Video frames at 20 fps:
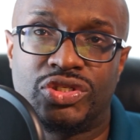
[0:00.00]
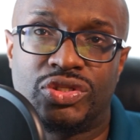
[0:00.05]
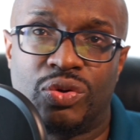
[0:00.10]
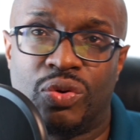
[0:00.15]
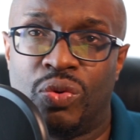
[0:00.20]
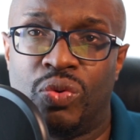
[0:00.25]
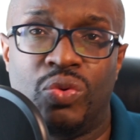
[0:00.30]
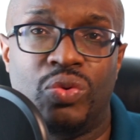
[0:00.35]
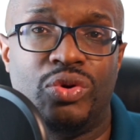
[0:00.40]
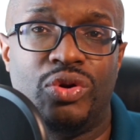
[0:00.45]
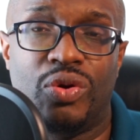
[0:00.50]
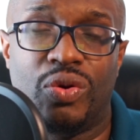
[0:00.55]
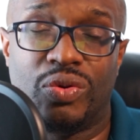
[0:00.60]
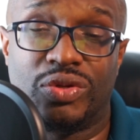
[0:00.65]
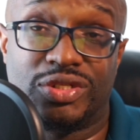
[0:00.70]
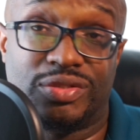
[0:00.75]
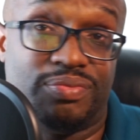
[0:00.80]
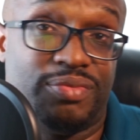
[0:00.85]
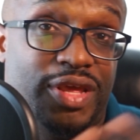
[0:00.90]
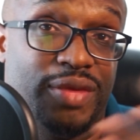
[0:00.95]
who
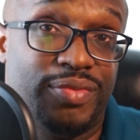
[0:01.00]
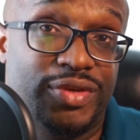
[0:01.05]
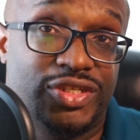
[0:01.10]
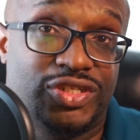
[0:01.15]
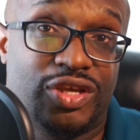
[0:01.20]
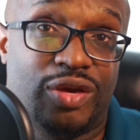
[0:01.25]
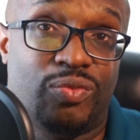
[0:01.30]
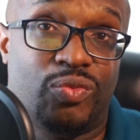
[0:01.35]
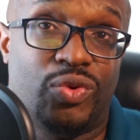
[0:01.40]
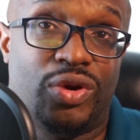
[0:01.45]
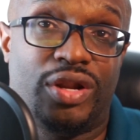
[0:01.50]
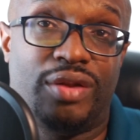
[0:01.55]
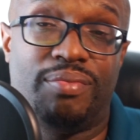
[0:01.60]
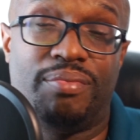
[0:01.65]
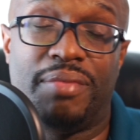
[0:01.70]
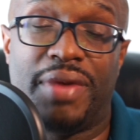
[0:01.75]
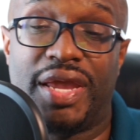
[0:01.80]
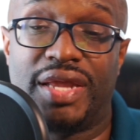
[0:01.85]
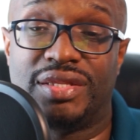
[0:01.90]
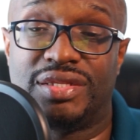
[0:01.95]
knows, maybe someone
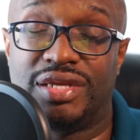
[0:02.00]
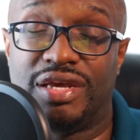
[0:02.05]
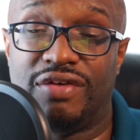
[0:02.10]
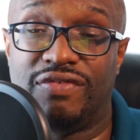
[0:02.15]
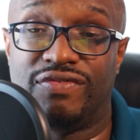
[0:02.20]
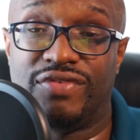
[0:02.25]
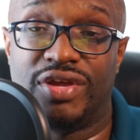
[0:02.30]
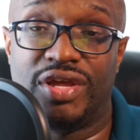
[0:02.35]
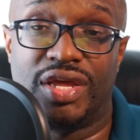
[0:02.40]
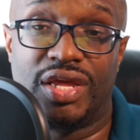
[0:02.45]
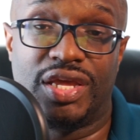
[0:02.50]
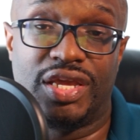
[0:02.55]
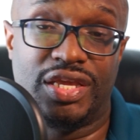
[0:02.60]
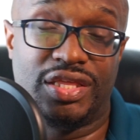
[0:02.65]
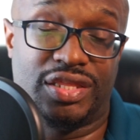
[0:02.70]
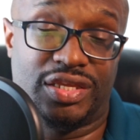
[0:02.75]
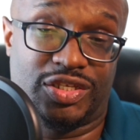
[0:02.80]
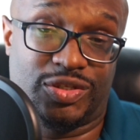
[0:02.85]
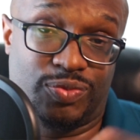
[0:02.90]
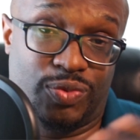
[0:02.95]
might have
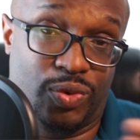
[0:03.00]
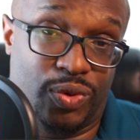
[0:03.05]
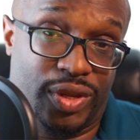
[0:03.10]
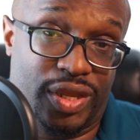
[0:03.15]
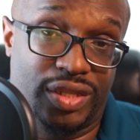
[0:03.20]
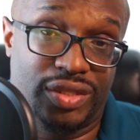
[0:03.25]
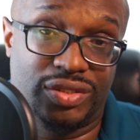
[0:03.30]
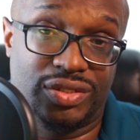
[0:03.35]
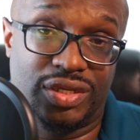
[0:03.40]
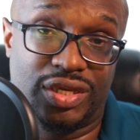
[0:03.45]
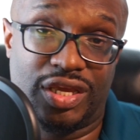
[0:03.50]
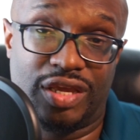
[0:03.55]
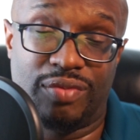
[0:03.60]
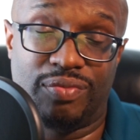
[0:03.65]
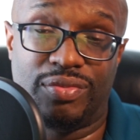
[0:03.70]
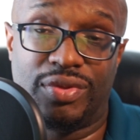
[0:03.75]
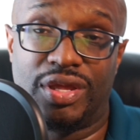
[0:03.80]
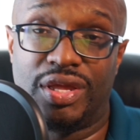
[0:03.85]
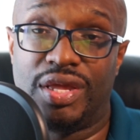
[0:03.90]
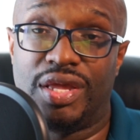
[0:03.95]
either spoken to
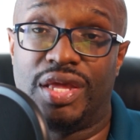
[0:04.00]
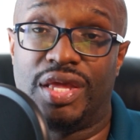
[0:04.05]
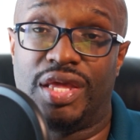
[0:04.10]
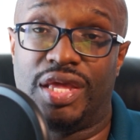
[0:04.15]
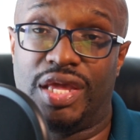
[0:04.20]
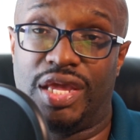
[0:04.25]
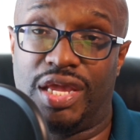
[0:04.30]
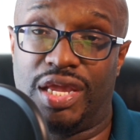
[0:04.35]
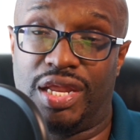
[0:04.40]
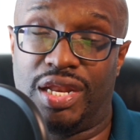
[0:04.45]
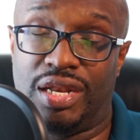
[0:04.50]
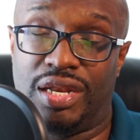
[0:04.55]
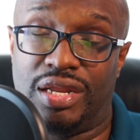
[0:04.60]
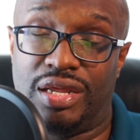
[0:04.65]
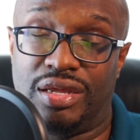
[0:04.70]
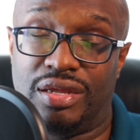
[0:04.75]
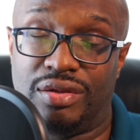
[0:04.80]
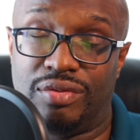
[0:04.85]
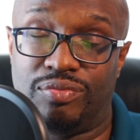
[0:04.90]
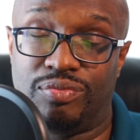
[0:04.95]
him in
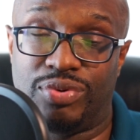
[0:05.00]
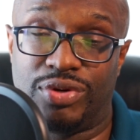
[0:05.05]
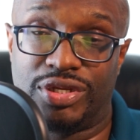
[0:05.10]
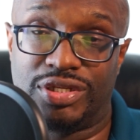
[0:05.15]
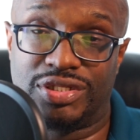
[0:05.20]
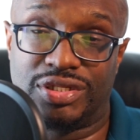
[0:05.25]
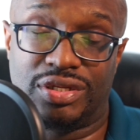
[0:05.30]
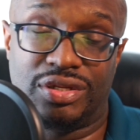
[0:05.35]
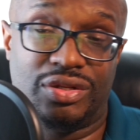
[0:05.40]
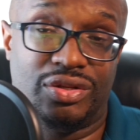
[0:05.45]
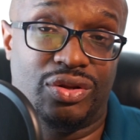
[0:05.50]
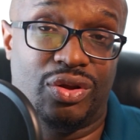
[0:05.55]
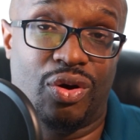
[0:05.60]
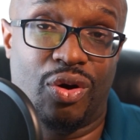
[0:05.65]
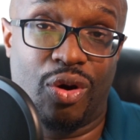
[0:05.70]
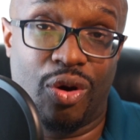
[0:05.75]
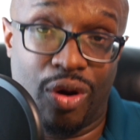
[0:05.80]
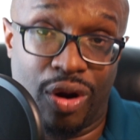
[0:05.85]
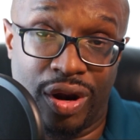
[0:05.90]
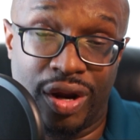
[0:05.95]
prison,
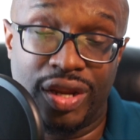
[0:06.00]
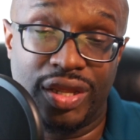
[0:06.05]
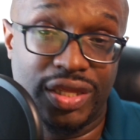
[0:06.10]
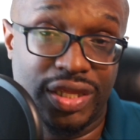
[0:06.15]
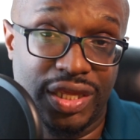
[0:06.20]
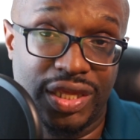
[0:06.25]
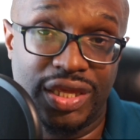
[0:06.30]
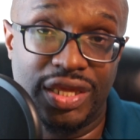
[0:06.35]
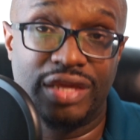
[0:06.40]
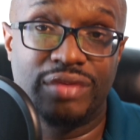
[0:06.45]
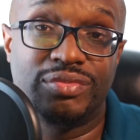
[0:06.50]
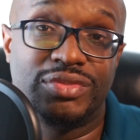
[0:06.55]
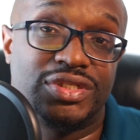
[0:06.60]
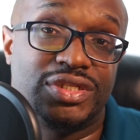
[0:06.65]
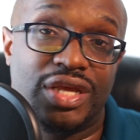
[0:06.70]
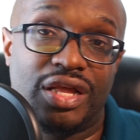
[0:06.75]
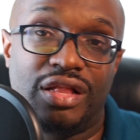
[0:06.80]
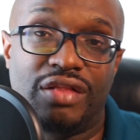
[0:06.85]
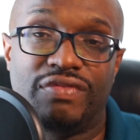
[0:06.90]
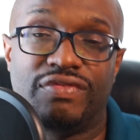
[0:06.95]
or he
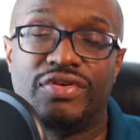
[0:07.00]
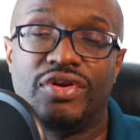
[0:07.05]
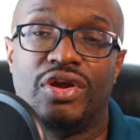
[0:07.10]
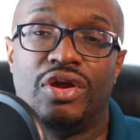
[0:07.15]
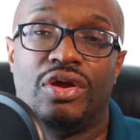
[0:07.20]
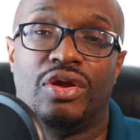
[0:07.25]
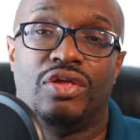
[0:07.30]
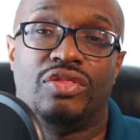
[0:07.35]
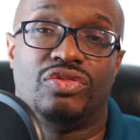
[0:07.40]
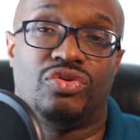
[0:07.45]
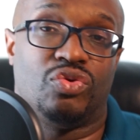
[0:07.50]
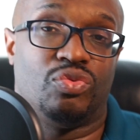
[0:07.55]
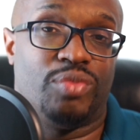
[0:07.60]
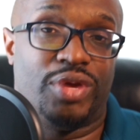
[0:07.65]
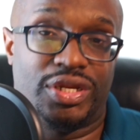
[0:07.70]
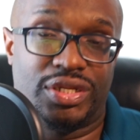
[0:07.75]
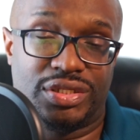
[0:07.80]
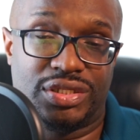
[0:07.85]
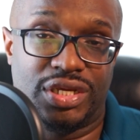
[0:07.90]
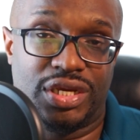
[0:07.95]
himself, through
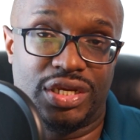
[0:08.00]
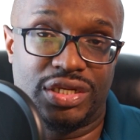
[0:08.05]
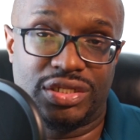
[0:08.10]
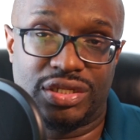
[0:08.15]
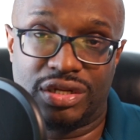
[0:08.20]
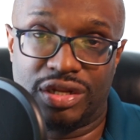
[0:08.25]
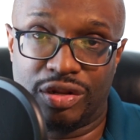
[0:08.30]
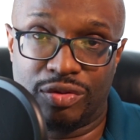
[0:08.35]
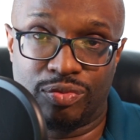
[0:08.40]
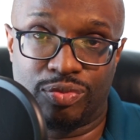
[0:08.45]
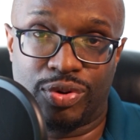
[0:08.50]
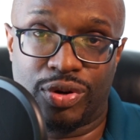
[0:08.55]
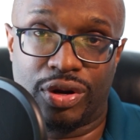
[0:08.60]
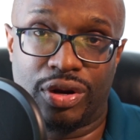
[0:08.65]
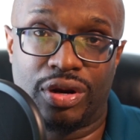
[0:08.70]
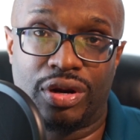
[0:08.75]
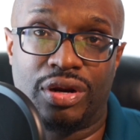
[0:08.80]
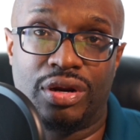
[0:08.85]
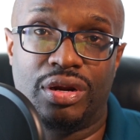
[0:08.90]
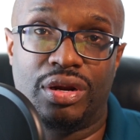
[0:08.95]
meditation and
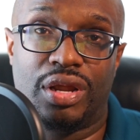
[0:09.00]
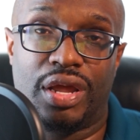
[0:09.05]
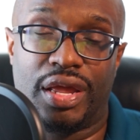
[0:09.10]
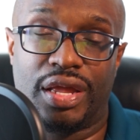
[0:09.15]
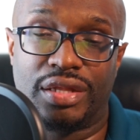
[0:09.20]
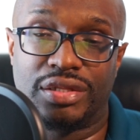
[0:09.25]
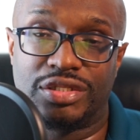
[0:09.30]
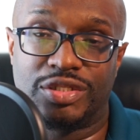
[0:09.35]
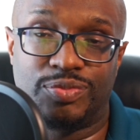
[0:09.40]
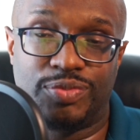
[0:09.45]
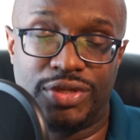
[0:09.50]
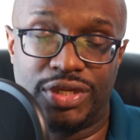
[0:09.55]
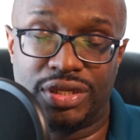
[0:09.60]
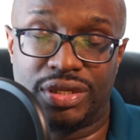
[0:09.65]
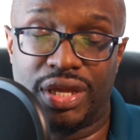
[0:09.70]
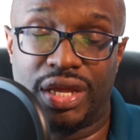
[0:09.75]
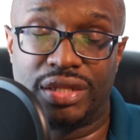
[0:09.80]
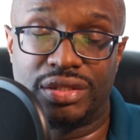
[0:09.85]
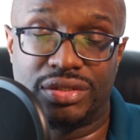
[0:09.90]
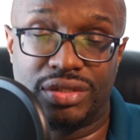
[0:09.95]
prayer and
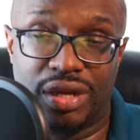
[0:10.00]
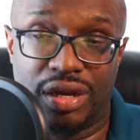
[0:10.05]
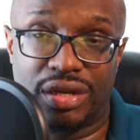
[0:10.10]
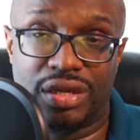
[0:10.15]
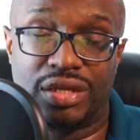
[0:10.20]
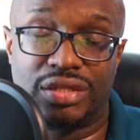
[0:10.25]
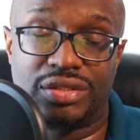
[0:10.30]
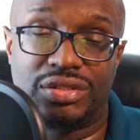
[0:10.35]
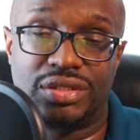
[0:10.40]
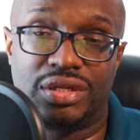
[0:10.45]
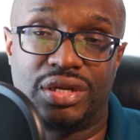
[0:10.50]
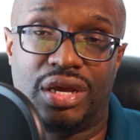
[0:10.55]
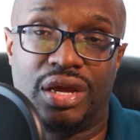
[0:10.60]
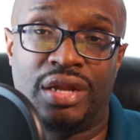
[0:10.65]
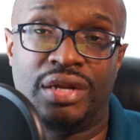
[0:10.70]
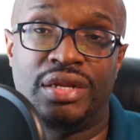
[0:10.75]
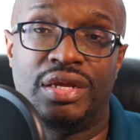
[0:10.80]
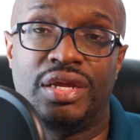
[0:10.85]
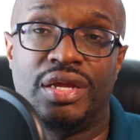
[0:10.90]
talking to God,